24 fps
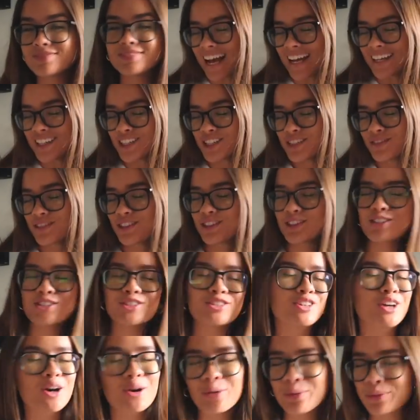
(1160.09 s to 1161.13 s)
I just feel
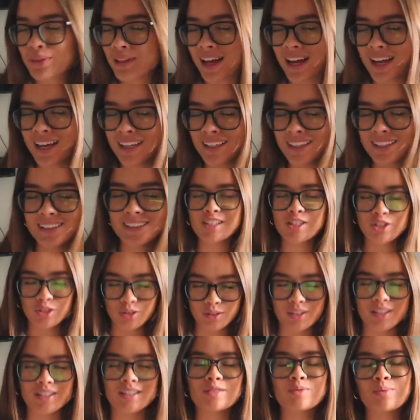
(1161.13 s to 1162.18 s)
so like
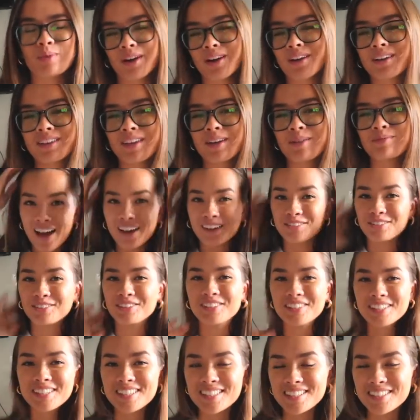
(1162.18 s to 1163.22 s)
studious wearing them. I
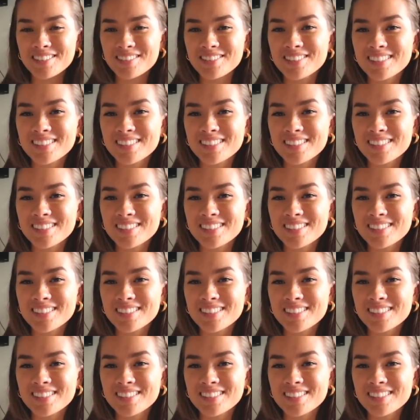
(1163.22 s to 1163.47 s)
really do.